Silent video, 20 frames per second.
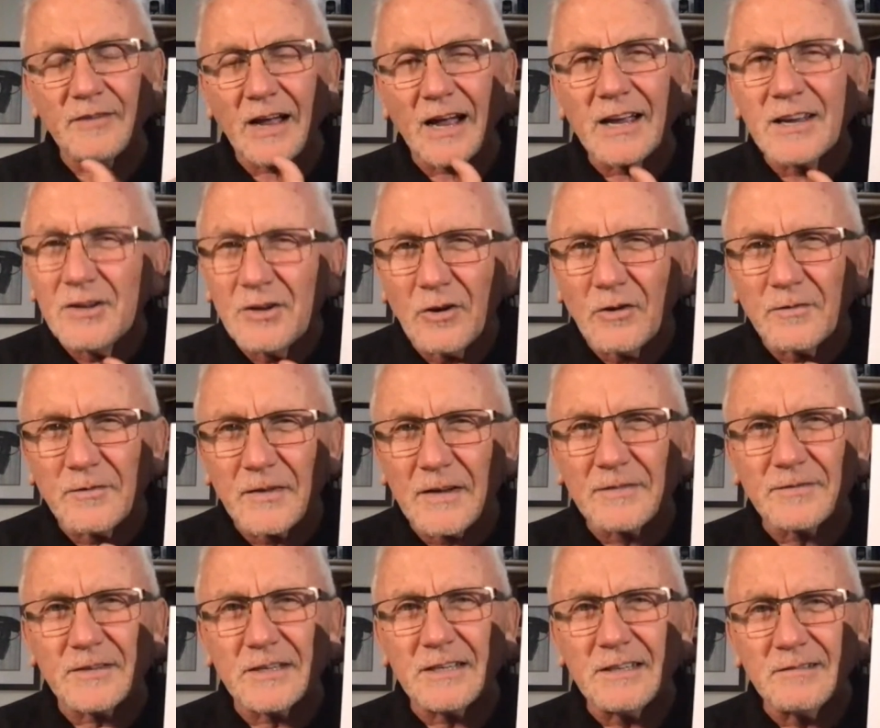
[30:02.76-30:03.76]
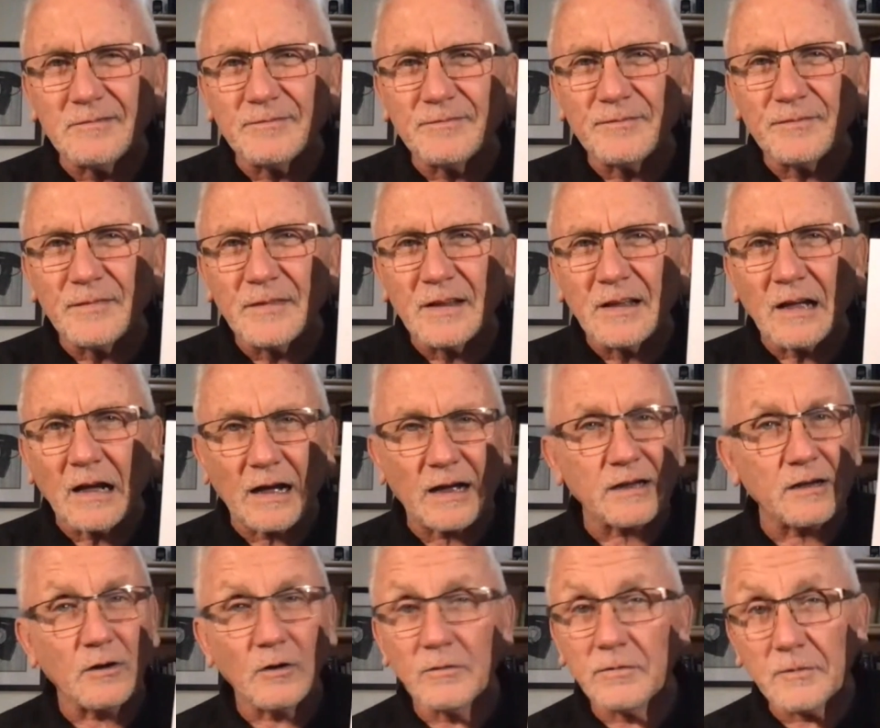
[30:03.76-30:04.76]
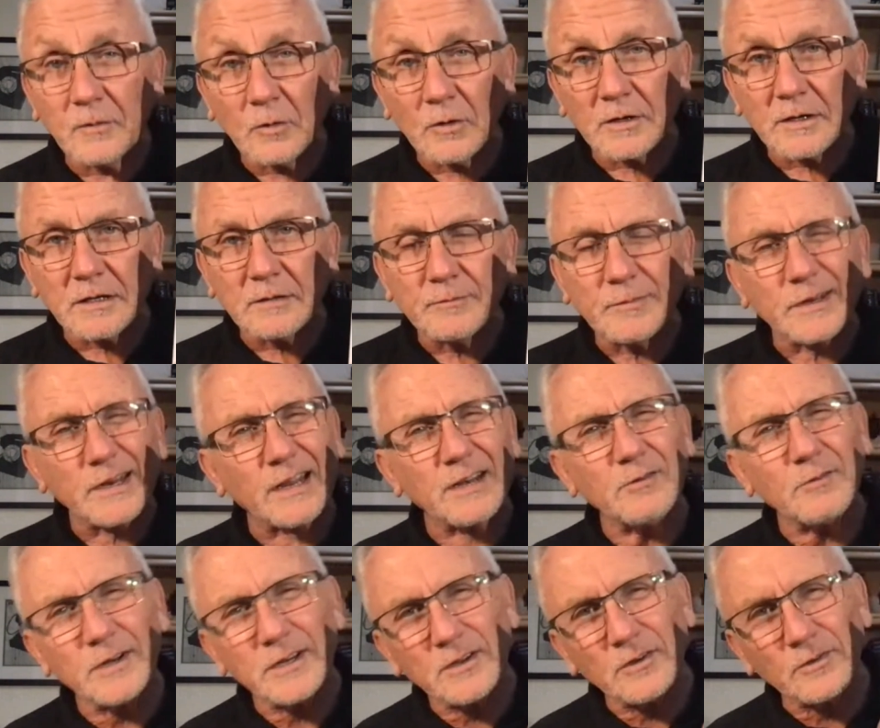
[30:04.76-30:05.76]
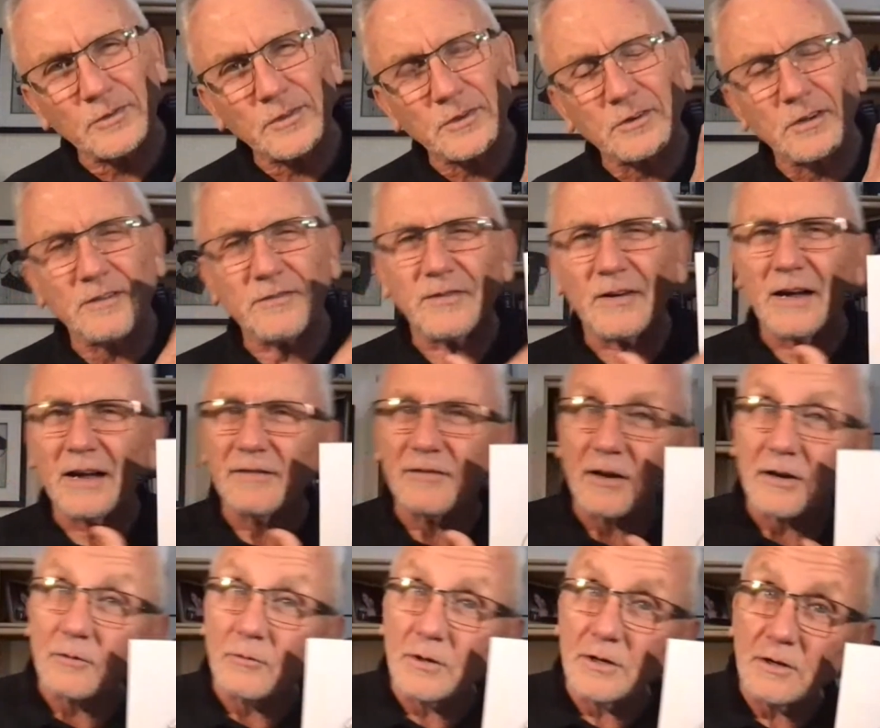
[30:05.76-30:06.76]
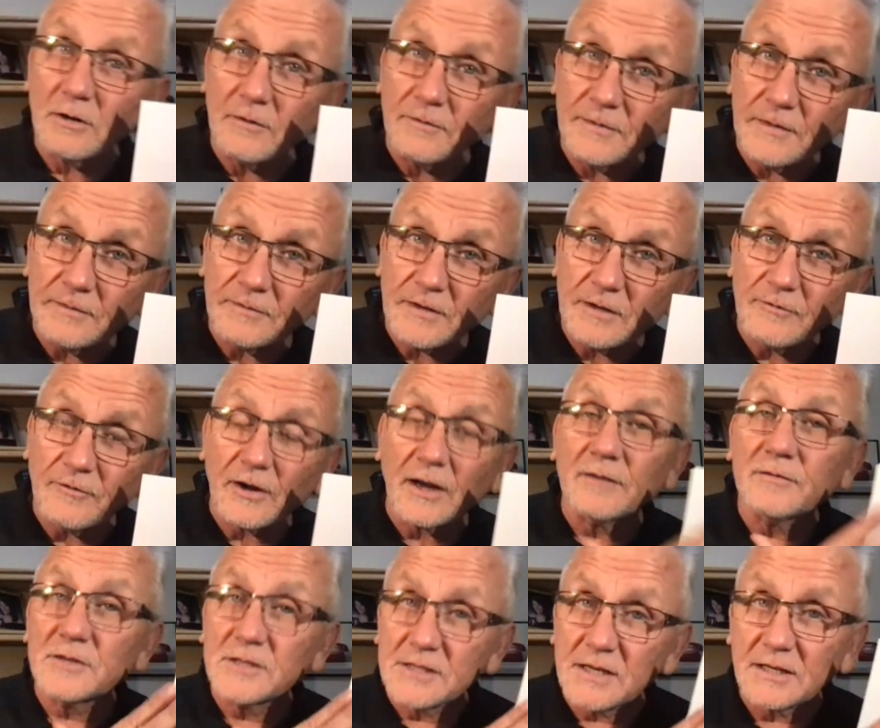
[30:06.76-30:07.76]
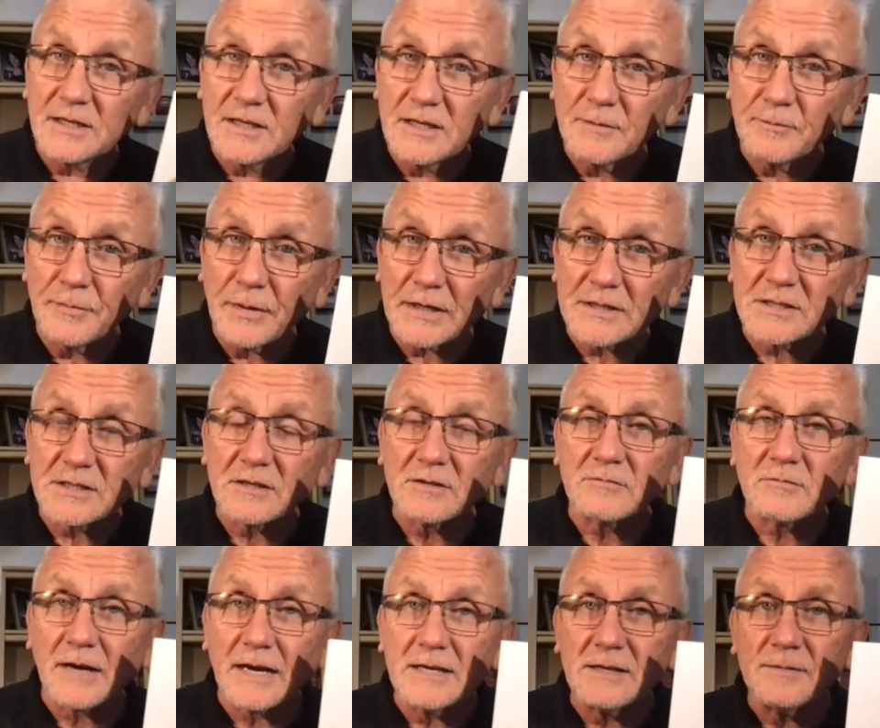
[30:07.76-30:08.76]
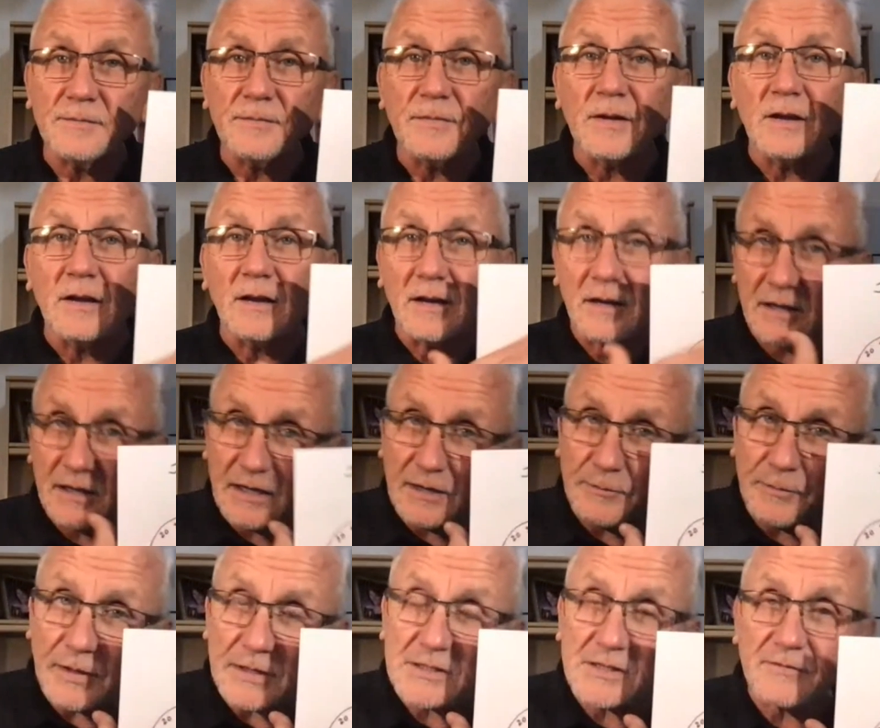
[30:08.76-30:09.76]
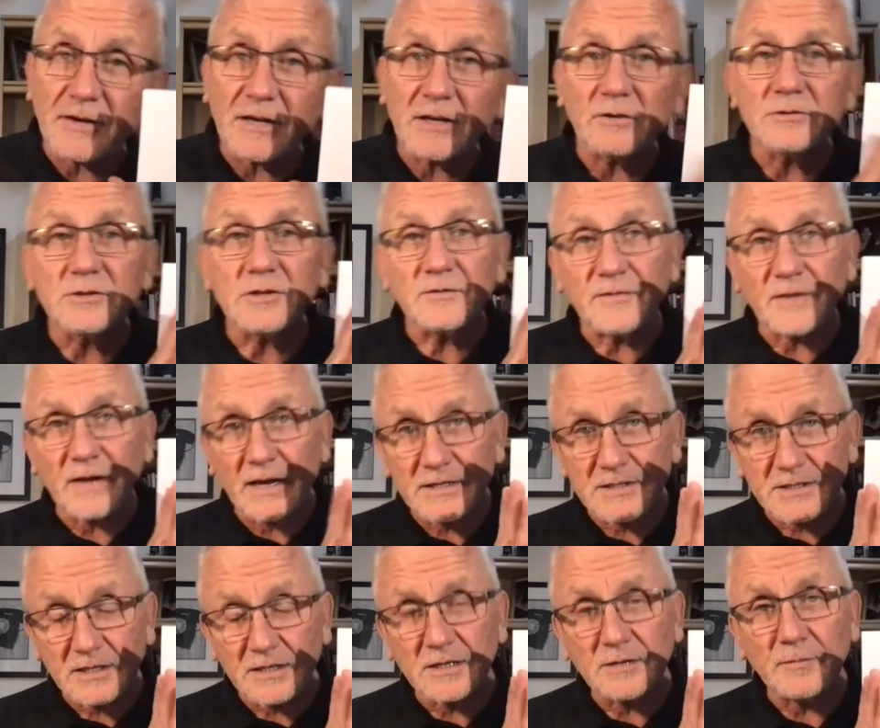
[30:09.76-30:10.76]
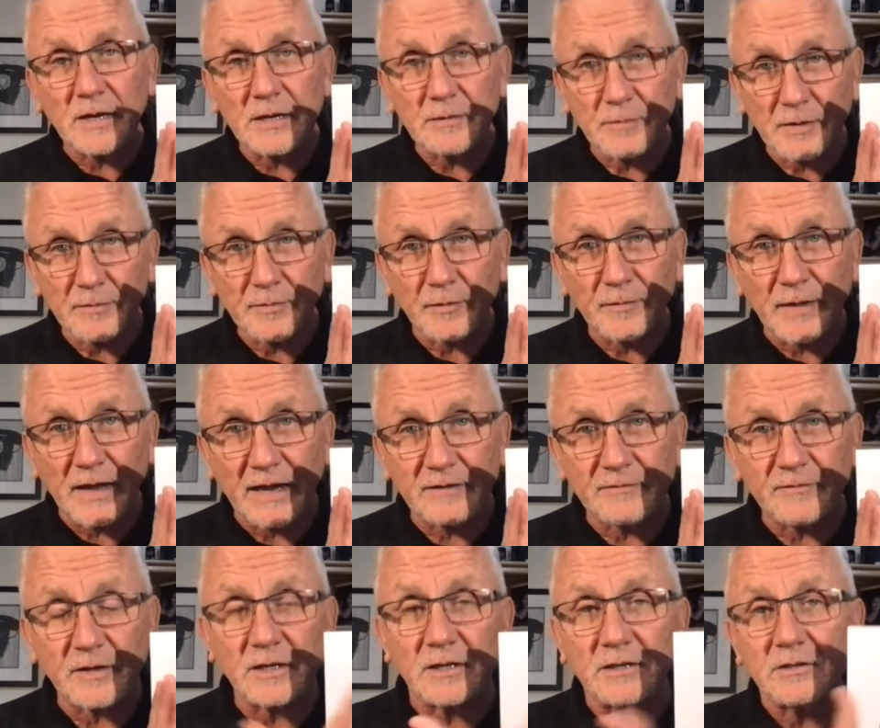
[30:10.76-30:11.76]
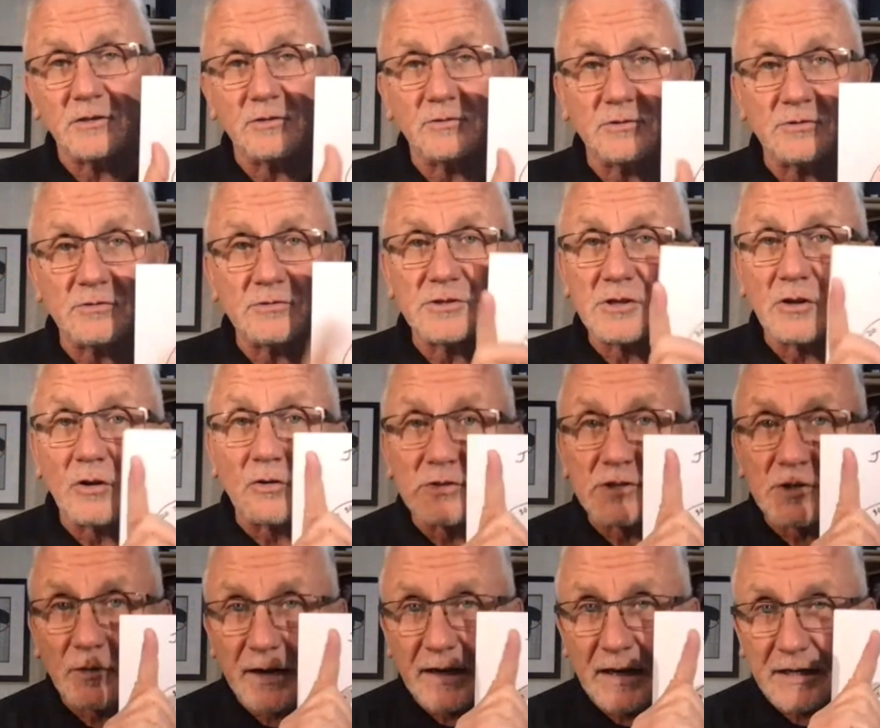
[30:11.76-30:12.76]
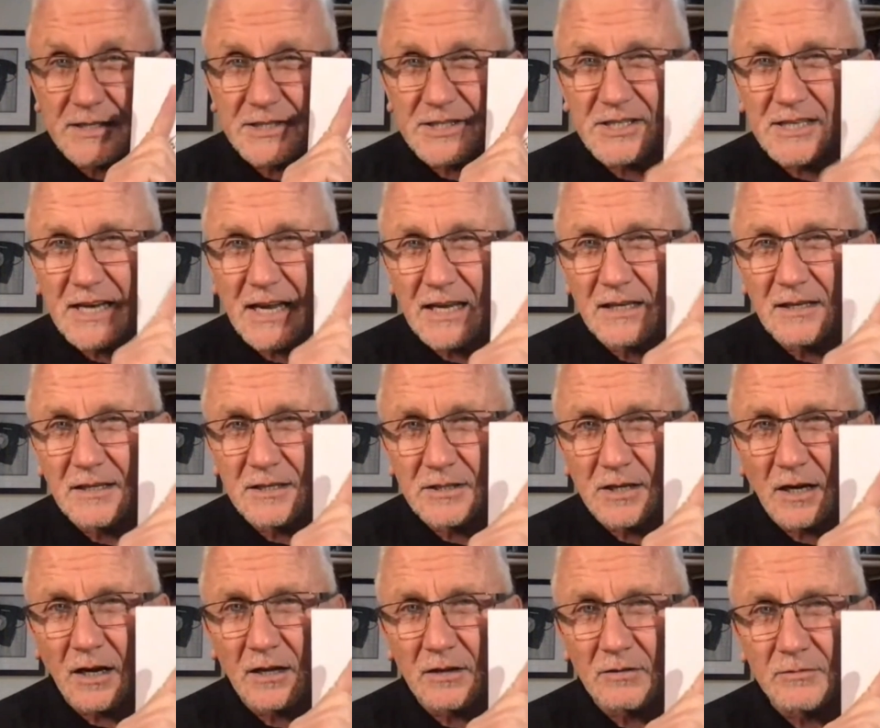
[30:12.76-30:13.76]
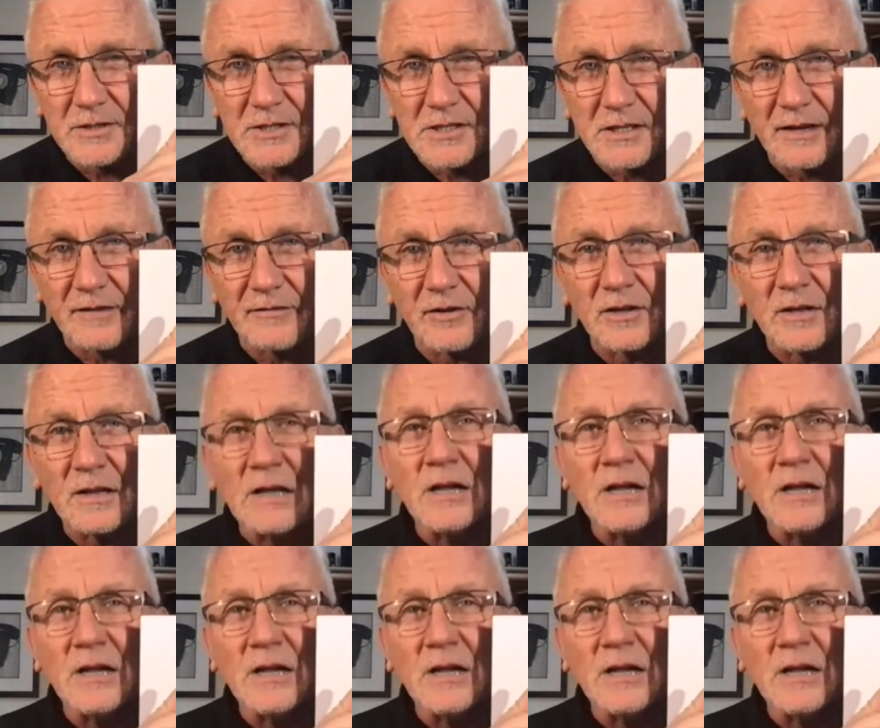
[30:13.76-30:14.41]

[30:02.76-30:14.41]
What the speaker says: I can go 50. I can go 40, but I don't want to go 35. I don't want to go 55 because I'm going to get busted, right? I'm going to get busted if I go too fast. I'm going to make people mad if I'm going to go too slow. So I got to stay in the tolerance level.